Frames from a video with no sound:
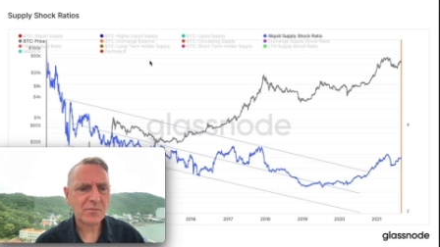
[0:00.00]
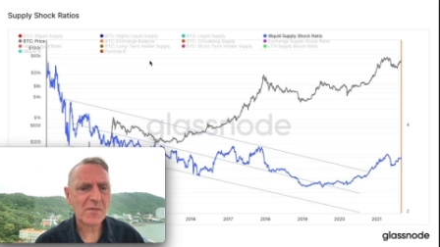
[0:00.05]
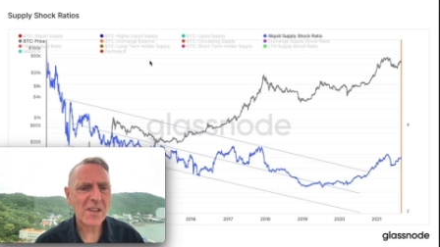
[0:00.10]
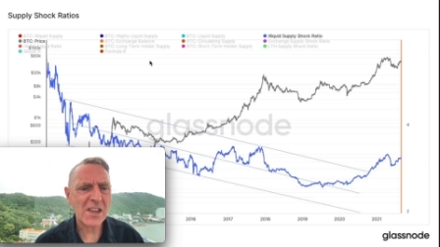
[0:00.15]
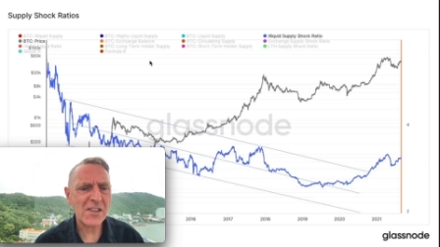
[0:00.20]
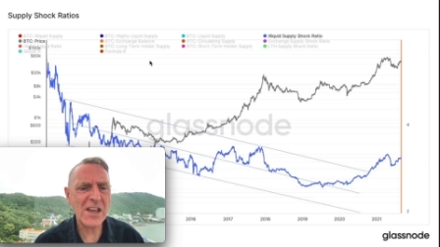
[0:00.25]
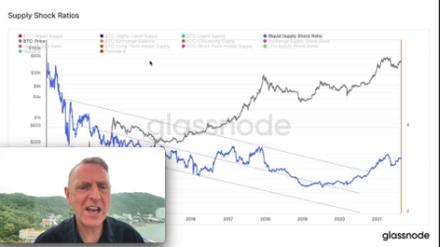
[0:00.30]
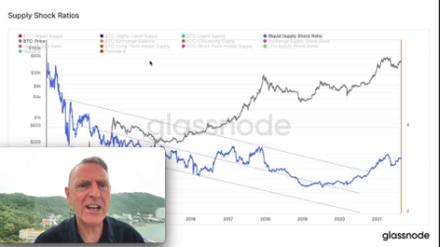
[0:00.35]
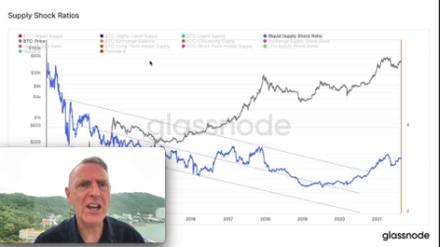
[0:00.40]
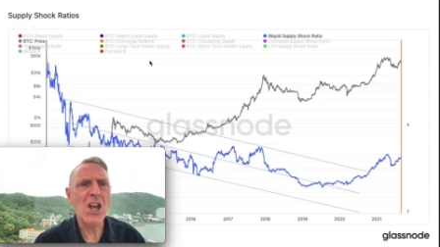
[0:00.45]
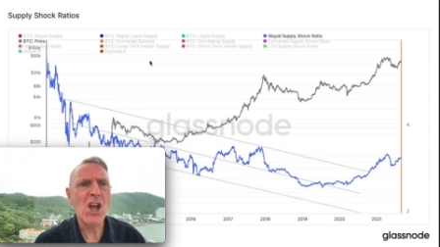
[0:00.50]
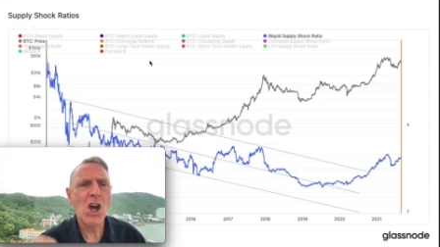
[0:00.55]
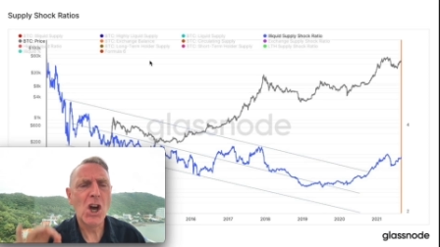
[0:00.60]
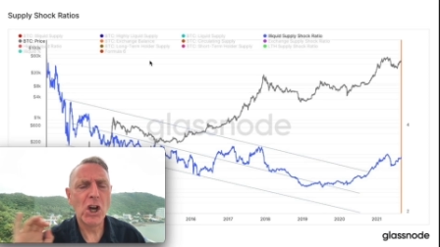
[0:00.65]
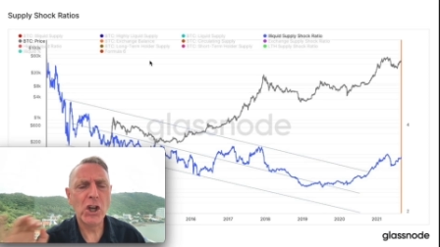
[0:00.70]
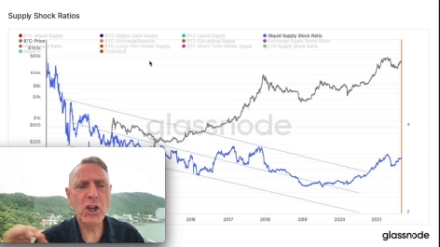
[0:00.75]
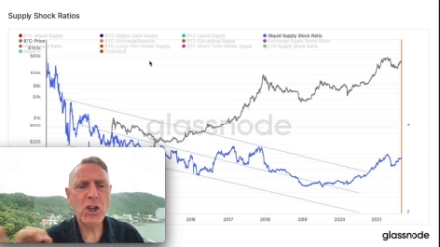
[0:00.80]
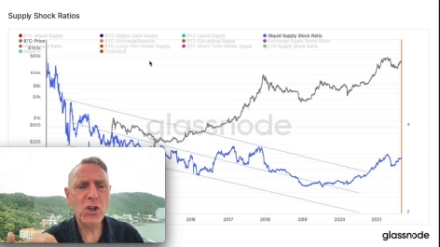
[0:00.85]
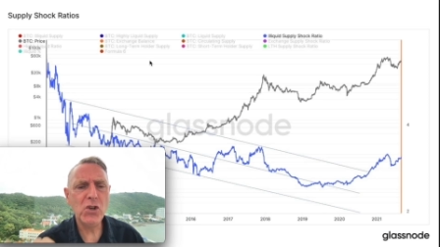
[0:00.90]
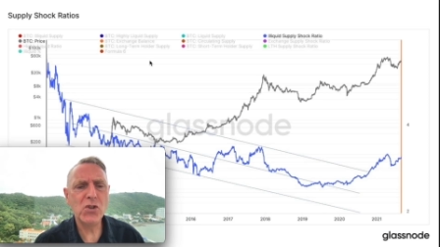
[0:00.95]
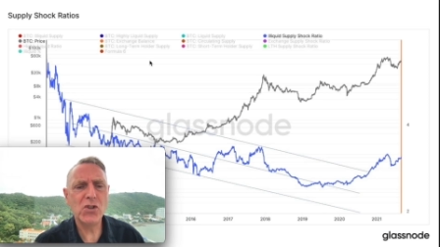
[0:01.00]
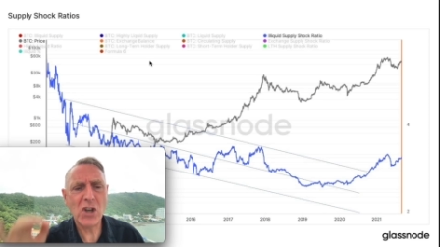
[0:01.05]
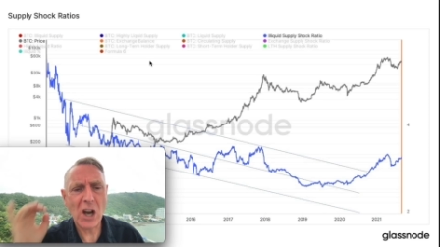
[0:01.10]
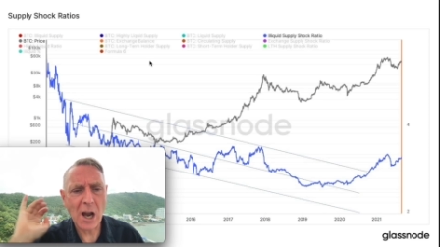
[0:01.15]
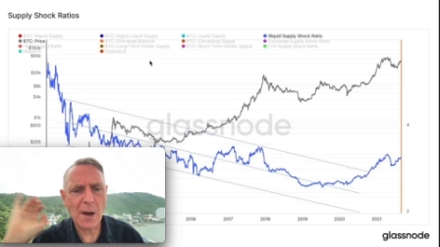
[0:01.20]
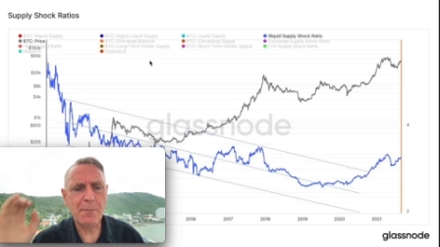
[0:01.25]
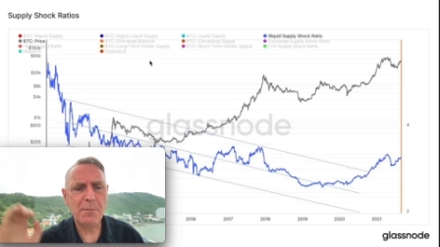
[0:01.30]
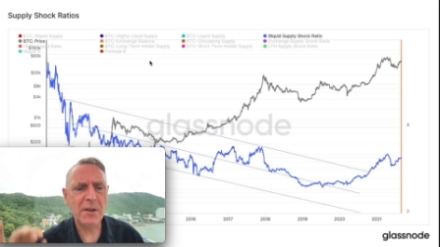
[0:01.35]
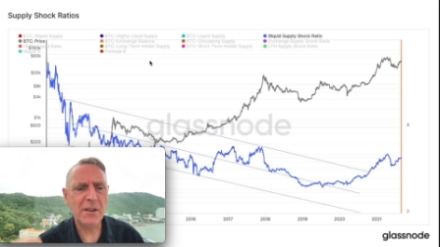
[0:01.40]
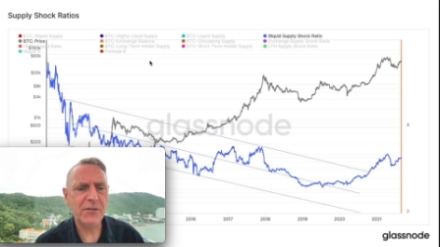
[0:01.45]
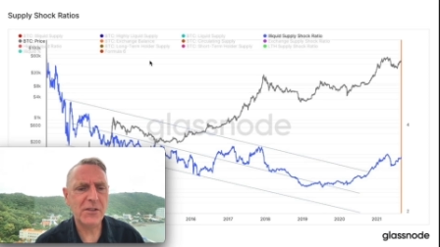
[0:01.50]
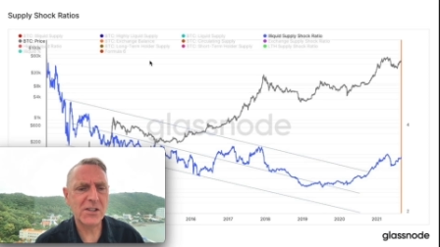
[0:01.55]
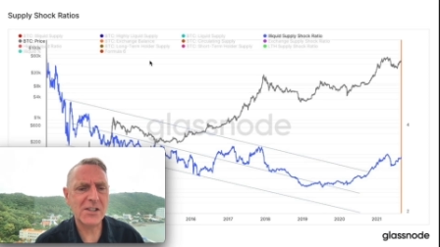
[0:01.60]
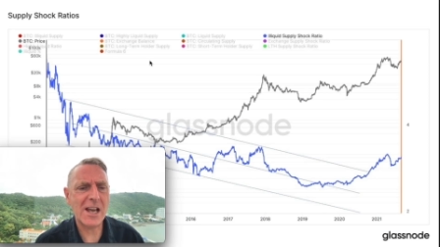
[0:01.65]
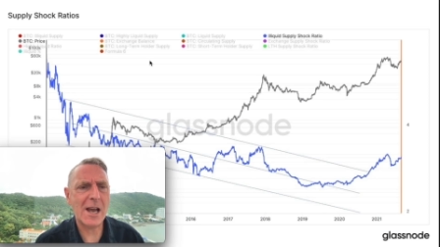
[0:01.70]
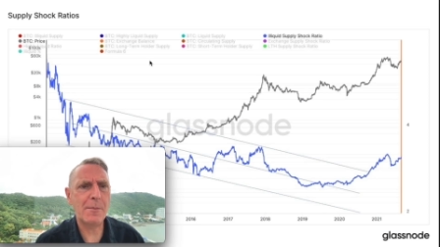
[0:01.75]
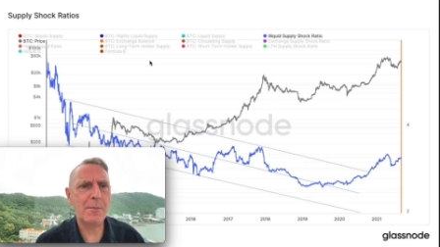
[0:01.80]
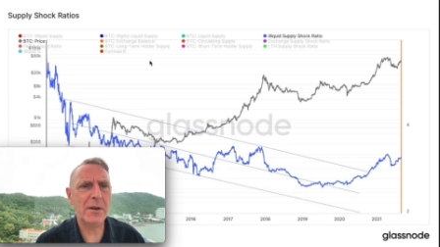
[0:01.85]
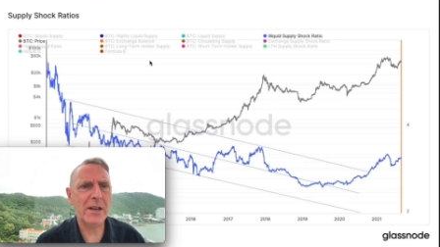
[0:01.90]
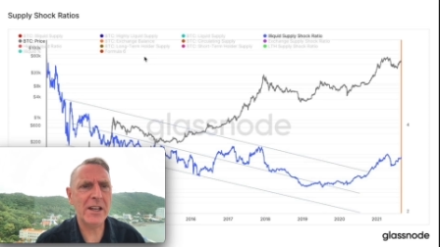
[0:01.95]
that a huge uplift is
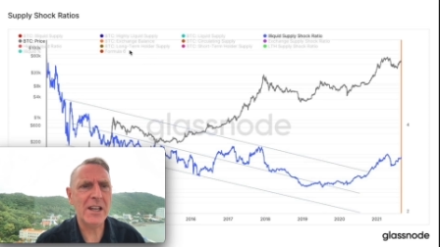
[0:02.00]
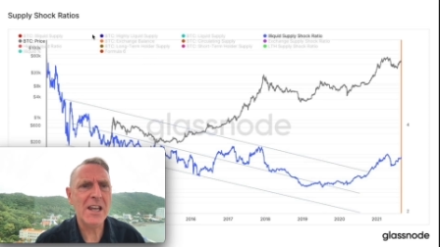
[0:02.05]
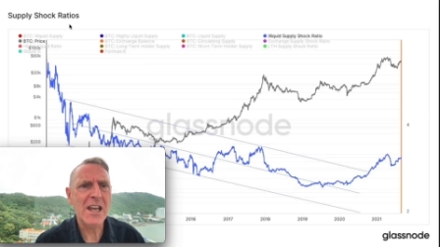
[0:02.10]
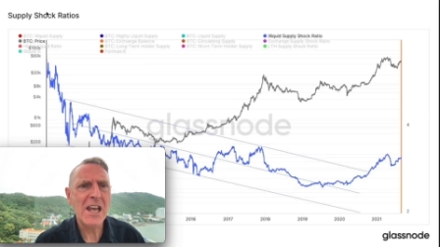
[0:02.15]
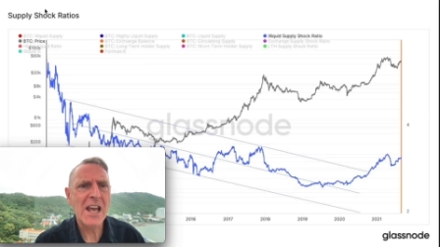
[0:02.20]
happening,